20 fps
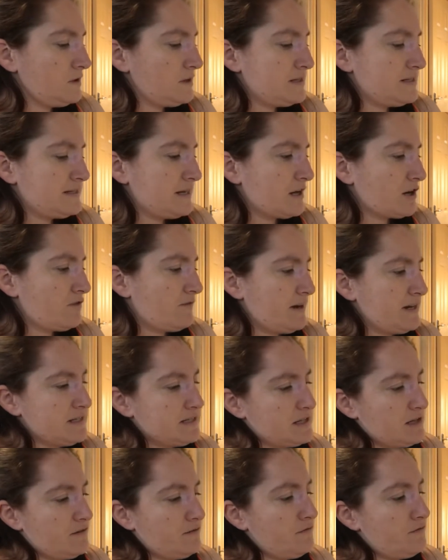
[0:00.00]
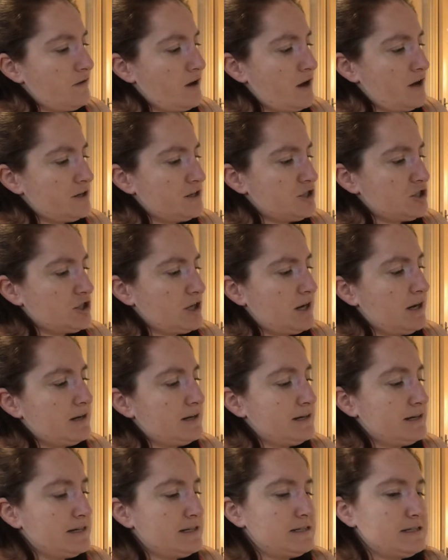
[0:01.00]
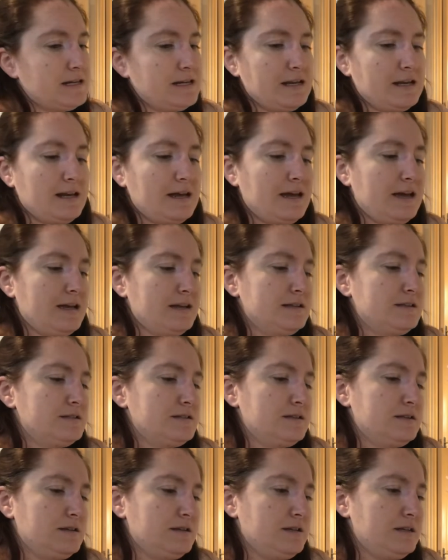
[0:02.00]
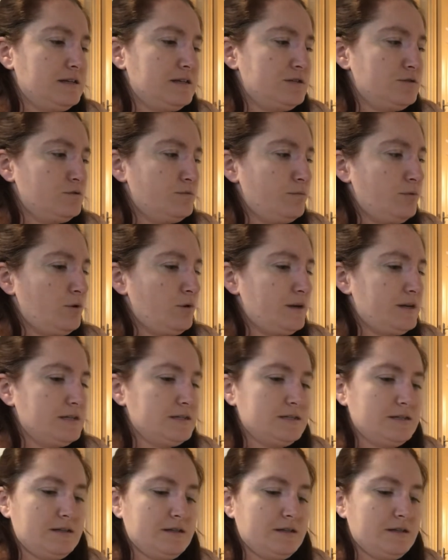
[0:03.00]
decorating your furniture, knitting and needlepoint.